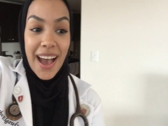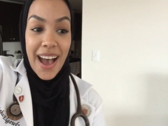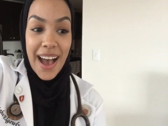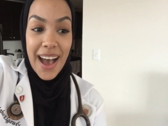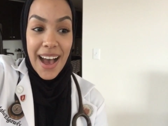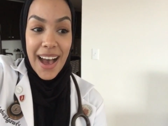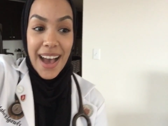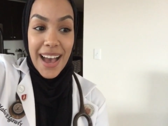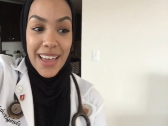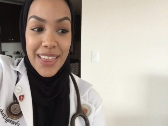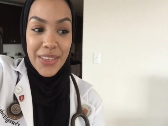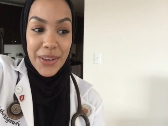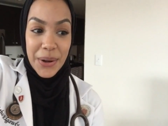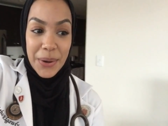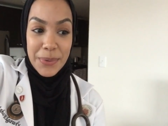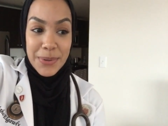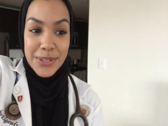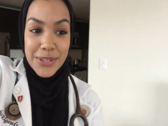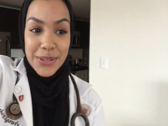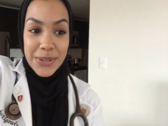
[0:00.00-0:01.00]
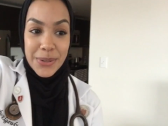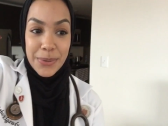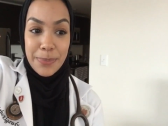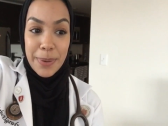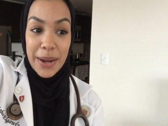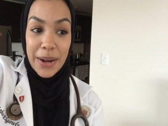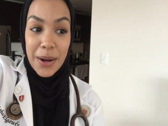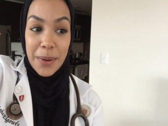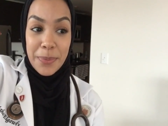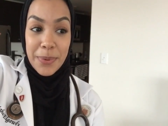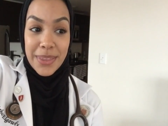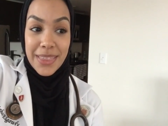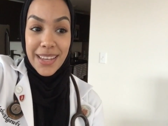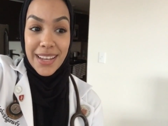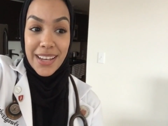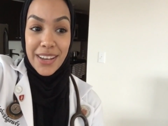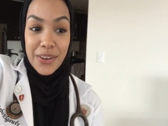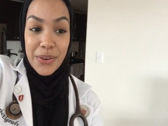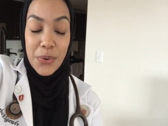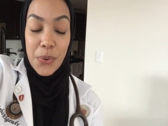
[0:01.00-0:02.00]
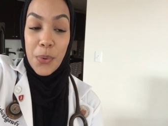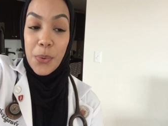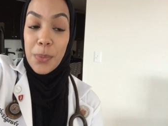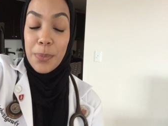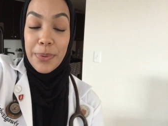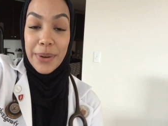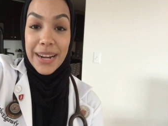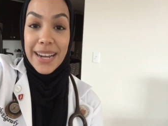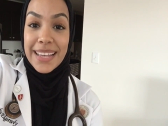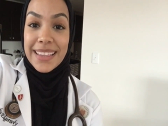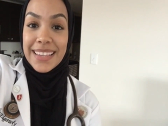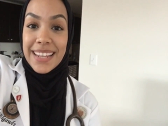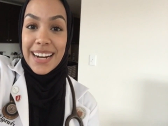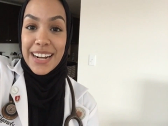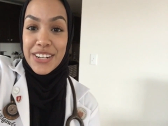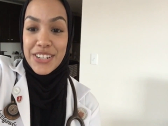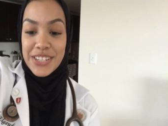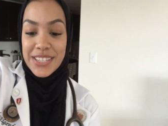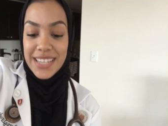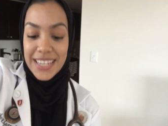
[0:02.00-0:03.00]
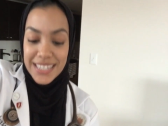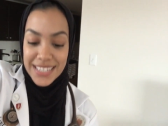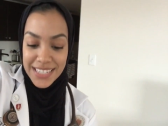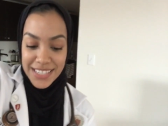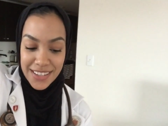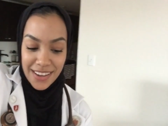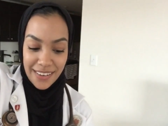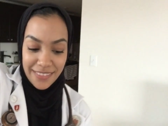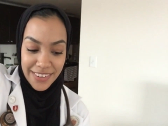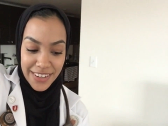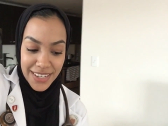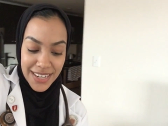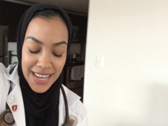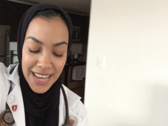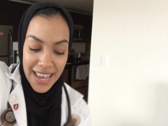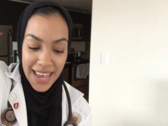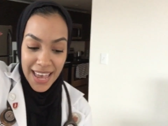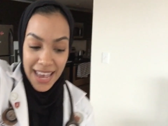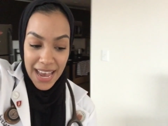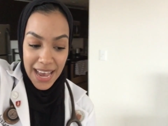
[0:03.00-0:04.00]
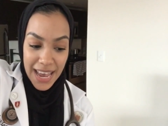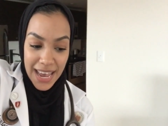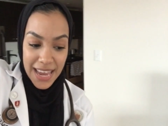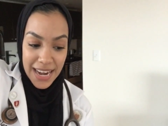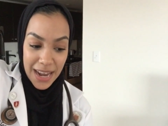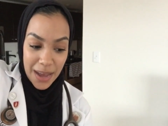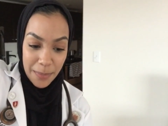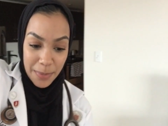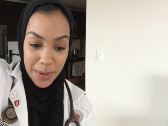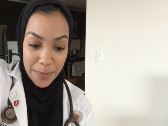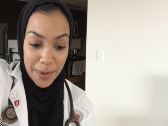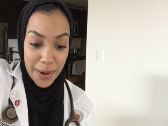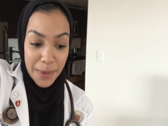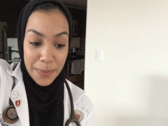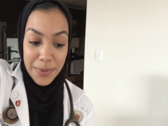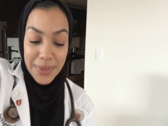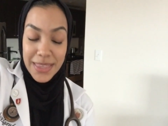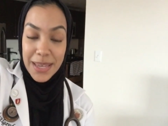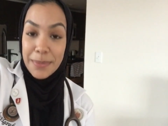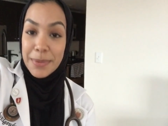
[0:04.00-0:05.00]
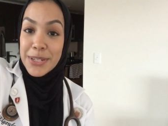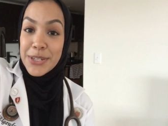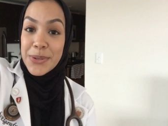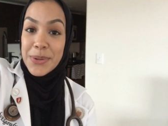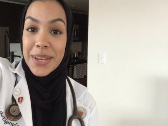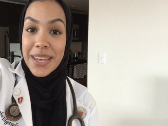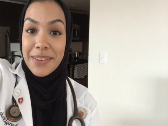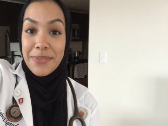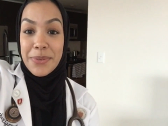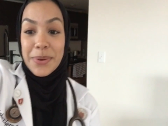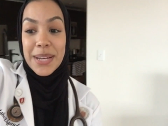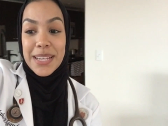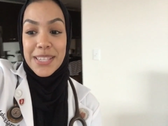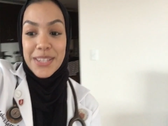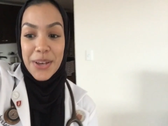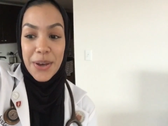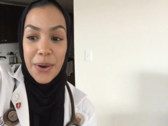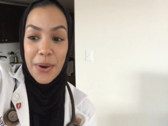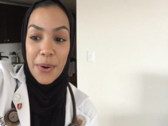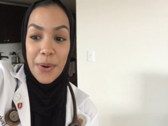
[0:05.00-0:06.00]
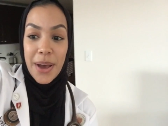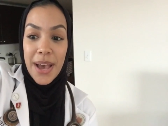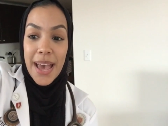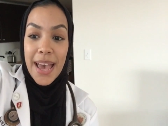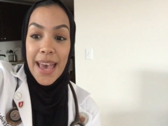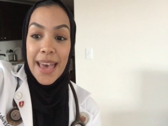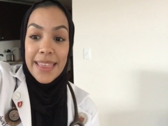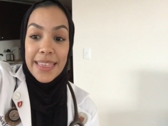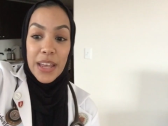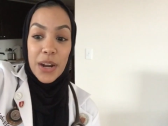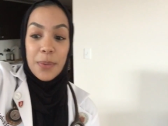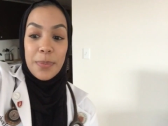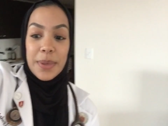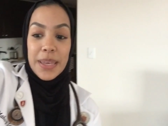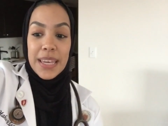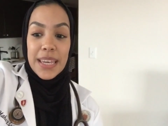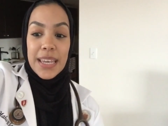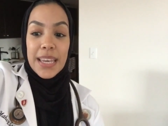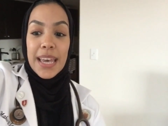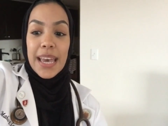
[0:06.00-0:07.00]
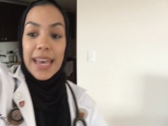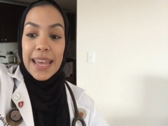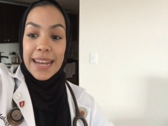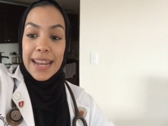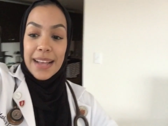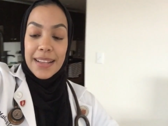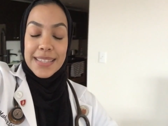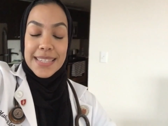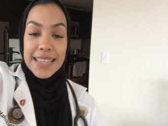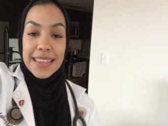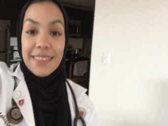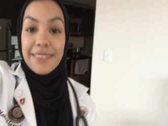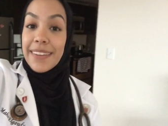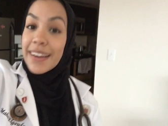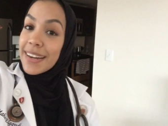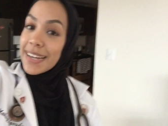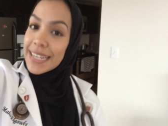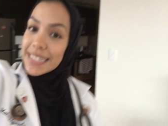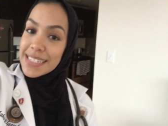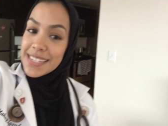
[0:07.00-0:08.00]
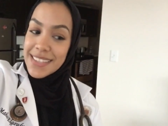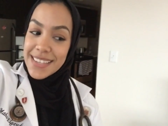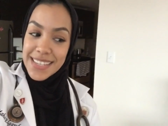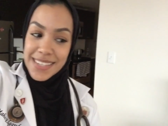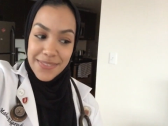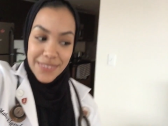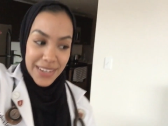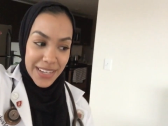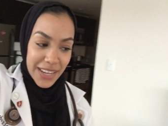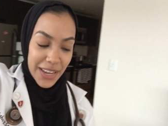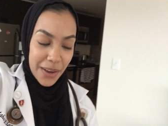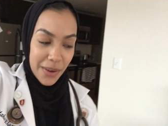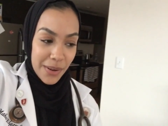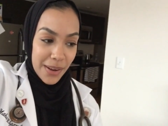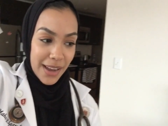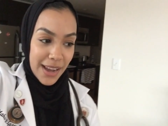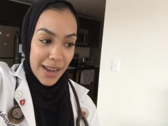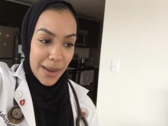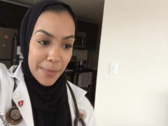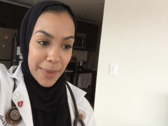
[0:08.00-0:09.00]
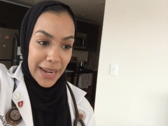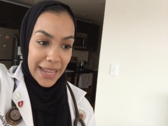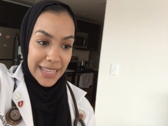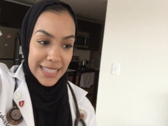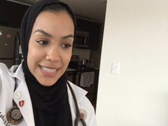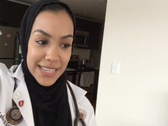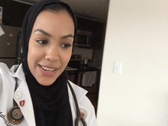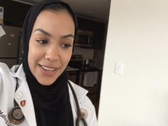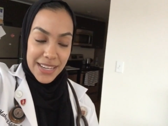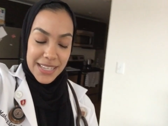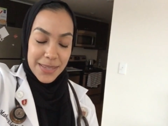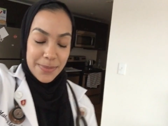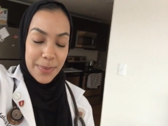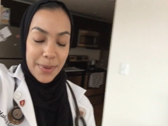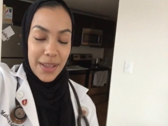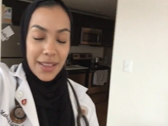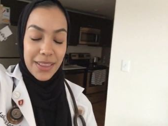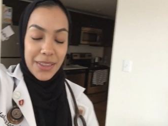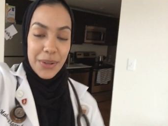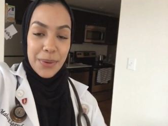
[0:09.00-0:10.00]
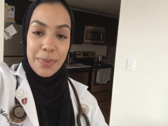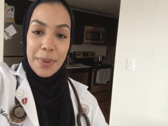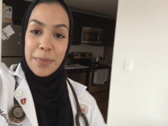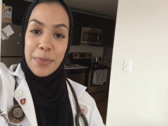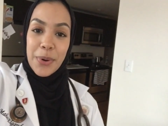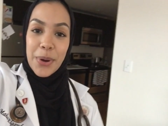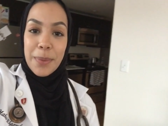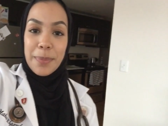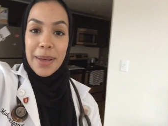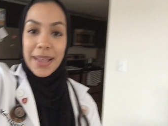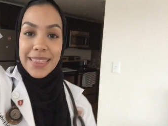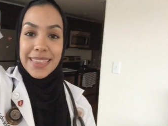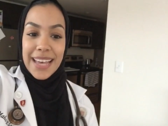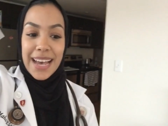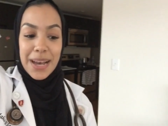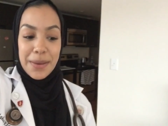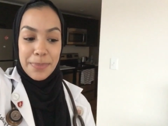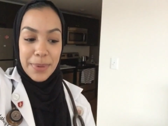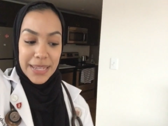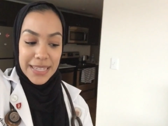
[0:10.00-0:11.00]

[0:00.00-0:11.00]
I thought I would do pair up with like a cool brand that I just like discovered, and I'm gonna pair up with them and do a giveaway. So that'll be announced at the very end of this video, and I can tell you guys a little bit more about that.